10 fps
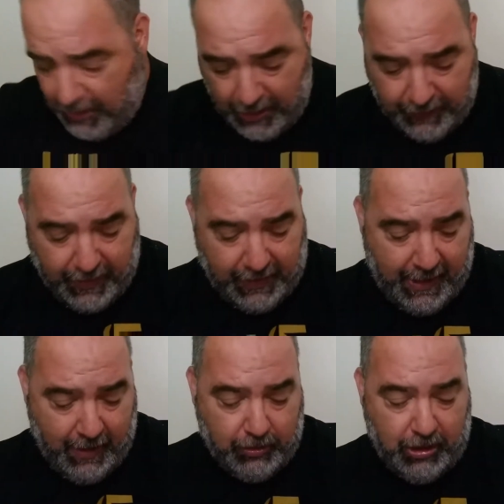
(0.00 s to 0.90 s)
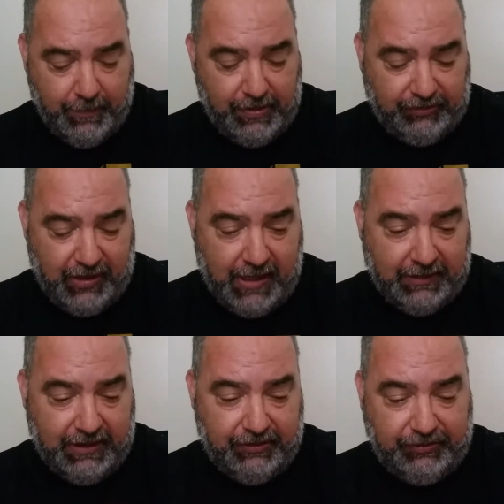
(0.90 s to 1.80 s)
then how come it's not
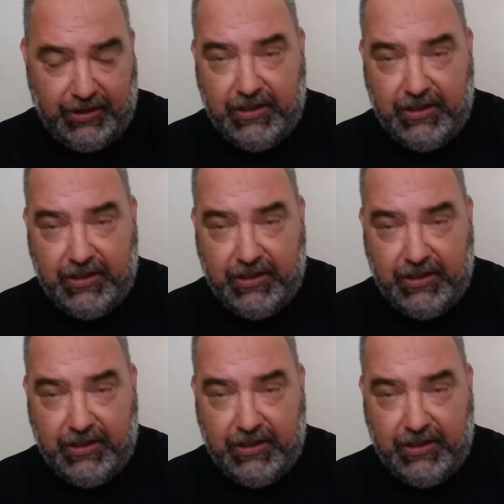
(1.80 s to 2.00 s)
listed